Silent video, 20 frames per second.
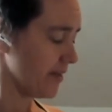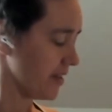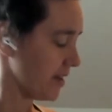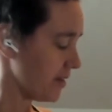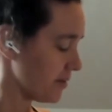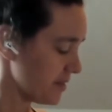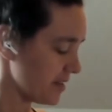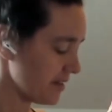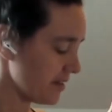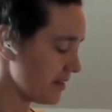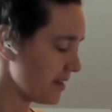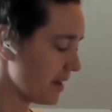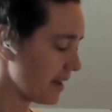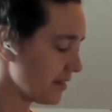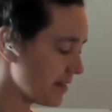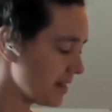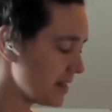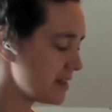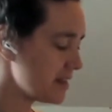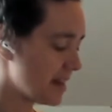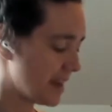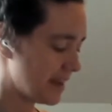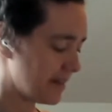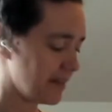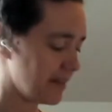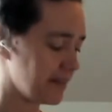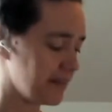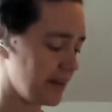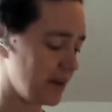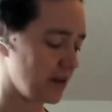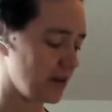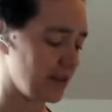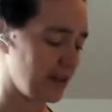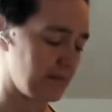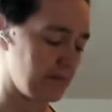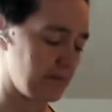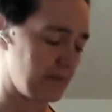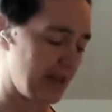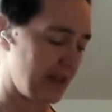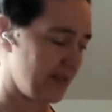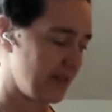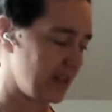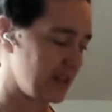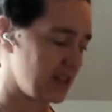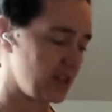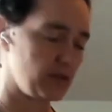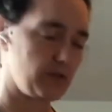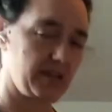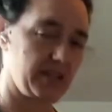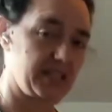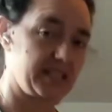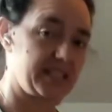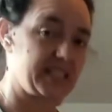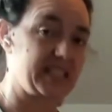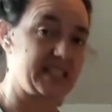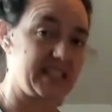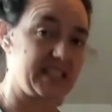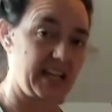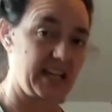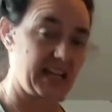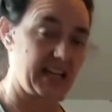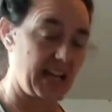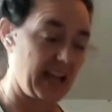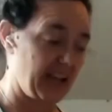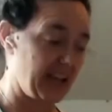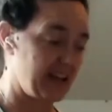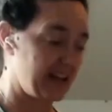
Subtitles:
So this doesn't necessarily mean that you need to take